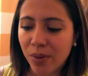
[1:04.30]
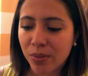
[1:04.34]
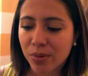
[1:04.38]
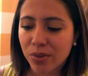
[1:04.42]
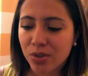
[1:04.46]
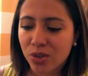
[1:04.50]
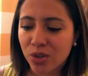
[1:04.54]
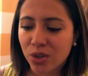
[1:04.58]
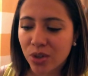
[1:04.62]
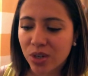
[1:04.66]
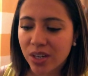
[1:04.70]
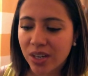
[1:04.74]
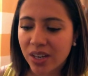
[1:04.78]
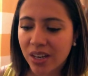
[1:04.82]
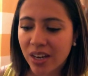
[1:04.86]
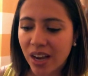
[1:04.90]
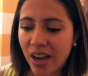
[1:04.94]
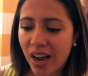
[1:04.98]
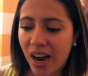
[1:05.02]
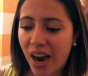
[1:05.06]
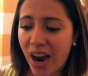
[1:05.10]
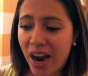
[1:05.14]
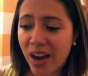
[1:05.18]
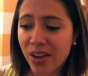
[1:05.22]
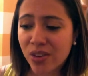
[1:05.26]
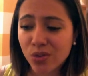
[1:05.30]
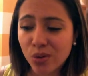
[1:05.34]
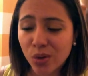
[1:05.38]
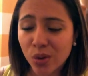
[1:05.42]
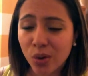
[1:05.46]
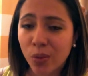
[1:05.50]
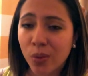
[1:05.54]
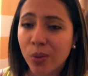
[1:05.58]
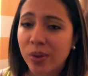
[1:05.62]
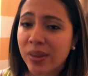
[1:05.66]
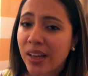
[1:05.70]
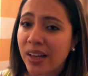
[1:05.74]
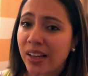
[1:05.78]
chemistry, I
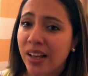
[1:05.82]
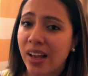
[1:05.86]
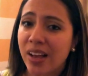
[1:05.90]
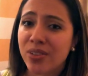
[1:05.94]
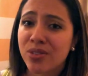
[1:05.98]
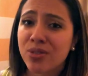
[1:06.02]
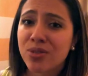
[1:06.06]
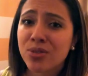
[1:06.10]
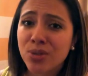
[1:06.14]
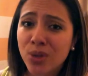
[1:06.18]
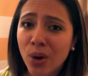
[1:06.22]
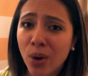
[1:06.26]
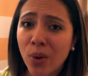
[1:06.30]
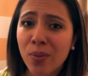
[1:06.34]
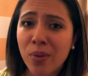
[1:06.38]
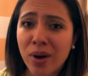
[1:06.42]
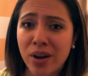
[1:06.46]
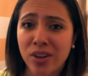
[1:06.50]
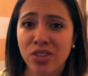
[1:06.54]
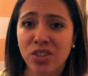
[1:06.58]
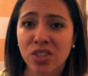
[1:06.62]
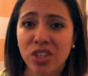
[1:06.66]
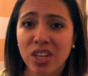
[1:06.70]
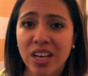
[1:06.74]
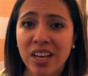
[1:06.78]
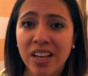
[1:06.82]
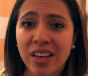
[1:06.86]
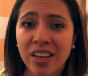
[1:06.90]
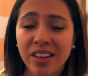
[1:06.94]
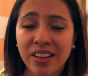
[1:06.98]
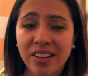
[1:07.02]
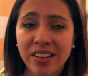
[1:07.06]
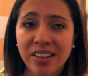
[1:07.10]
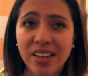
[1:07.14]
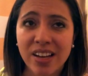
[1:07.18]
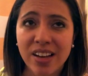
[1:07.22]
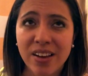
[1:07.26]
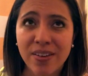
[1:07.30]
struggled with that class so much,
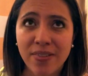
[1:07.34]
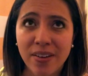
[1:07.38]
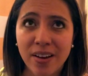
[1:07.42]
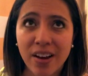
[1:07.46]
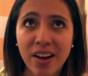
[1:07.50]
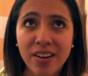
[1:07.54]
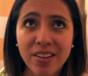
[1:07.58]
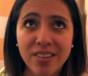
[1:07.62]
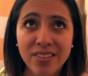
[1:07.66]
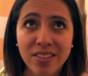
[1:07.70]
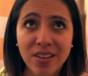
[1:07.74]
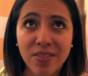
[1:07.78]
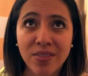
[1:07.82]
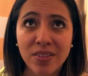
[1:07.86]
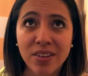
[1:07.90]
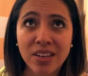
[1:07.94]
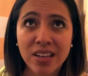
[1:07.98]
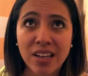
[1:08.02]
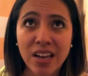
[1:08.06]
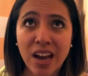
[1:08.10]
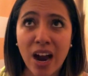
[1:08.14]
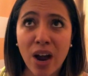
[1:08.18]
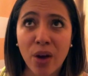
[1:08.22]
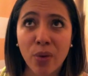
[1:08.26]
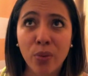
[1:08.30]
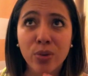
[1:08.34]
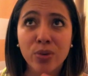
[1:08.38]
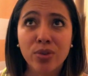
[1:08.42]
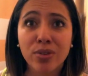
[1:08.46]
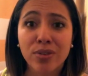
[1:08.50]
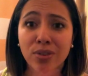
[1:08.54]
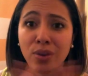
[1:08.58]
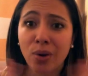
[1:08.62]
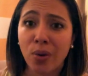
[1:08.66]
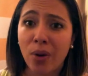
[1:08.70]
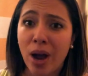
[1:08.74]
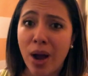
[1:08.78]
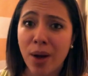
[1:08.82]
and if I got a 70, I was
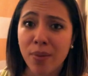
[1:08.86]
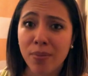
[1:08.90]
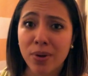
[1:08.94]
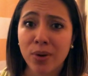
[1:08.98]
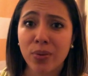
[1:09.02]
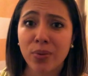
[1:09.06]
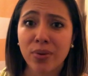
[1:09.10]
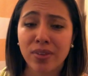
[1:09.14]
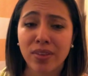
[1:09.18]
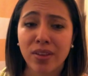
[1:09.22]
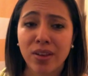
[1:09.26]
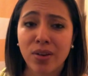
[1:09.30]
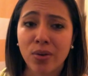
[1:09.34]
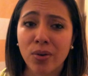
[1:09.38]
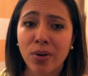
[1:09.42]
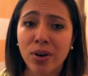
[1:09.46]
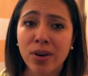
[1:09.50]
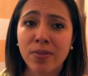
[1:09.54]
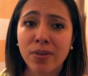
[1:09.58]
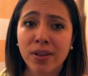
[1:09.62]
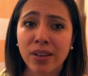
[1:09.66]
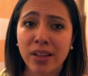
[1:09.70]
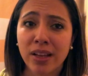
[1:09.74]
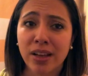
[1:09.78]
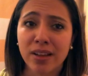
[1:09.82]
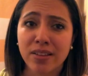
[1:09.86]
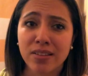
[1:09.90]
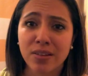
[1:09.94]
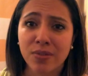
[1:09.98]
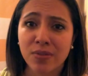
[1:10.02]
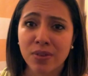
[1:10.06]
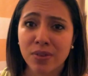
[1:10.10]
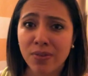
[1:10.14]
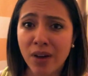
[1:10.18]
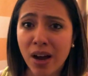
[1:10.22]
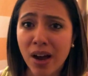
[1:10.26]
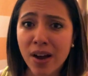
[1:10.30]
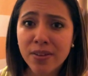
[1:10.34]
so happy with it. Or even like a
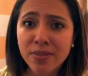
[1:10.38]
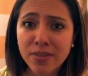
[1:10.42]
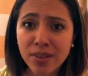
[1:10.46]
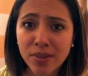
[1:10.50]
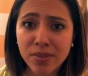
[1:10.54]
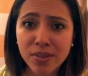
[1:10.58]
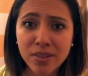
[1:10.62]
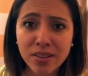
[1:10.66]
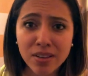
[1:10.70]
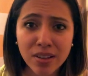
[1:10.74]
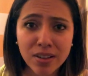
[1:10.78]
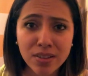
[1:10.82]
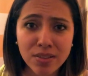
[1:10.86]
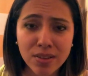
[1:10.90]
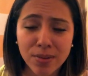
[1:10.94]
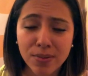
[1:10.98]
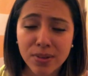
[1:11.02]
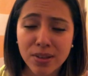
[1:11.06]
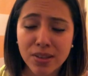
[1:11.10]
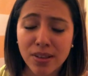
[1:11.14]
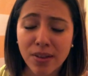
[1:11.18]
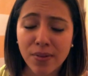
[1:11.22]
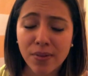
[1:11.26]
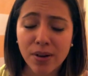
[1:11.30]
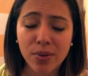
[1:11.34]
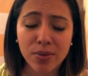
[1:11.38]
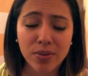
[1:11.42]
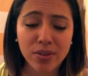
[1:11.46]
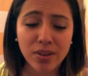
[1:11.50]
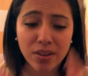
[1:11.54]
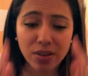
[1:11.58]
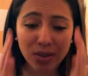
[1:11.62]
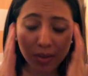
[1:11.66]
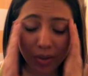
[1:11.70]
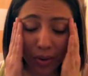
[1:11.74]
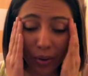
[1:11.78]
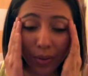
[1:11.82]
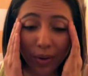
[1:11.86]
75, 76, 77, I was
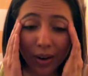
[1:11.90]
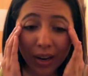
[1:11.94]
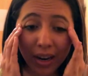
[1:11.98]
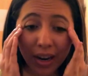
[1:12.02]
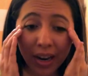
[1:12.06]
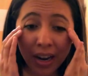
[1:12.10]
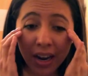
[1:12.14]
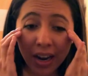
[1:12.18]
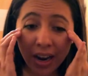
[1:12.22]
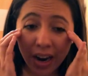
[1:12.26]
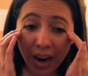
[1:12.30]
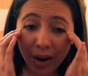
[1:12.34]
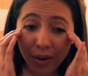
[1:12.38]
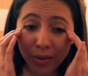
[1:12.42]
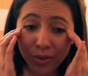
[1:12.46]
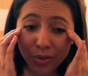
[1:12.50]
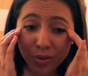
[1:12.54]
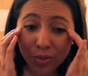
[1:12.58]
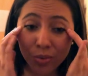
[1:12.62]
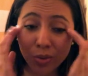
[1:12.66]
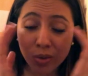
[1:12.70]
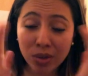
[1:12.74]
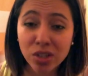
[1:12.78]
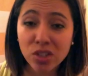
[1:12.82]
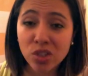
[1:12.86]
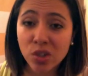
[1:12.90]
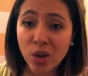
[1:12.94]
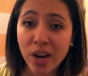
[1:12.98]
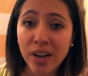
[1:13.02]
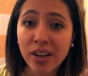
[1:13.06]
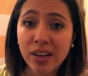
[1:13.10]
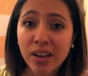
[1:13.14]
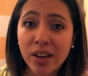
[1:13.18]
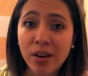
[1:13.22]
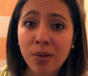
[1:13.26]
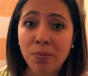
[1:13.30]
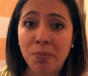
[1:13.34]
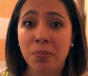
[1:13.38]
like, you know what? I was really trying
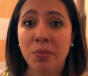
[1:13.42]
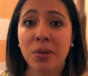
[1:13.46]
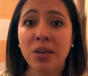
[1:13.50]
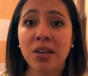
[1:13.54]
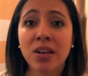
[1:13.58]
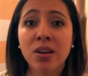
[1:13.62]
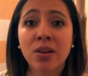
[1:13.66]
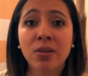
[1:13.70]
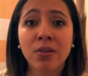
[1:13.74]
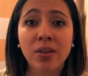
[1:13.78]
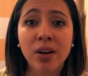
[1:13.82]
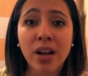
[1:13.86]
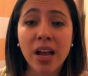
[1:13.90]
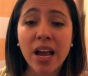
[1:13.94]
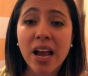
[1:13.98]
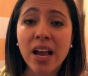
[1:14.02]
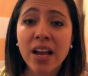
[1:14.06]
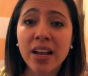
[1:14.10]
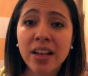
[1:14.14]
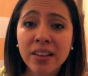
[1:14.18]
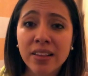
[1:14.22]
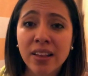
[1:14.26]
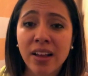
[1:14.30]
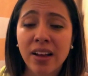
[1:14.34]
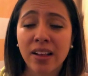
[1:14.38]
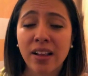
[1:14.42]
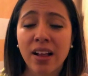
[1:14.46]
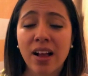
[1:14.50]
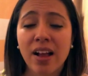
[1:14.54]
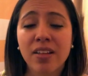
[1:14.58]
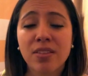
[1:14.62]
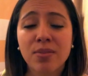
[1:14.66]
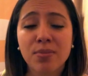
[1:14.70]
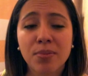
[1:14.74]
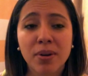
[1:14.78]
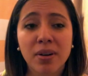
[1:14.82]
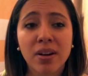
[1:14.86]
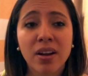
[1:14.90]
to get a B or an A in that
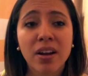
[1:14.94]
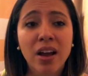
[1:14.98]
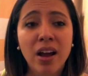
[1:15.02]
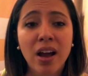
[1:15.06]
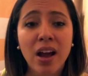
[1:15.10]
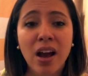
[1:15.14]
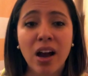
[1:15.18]
class, but,